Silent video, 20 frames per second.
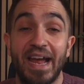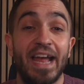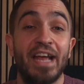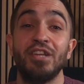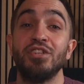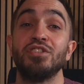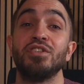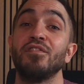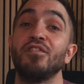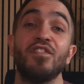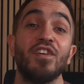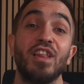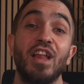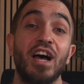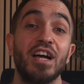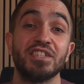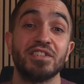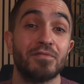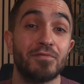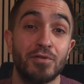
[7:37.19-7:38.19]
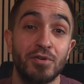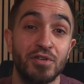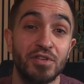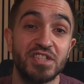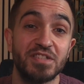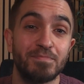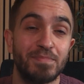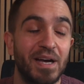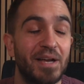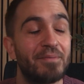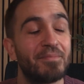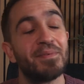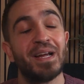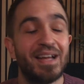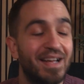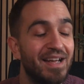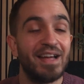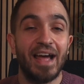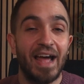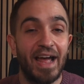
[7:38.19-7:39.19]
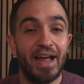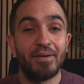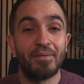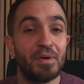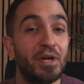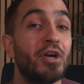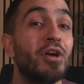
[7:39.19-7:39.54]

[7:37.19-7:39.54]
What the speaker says: ancient philosophers, but hey,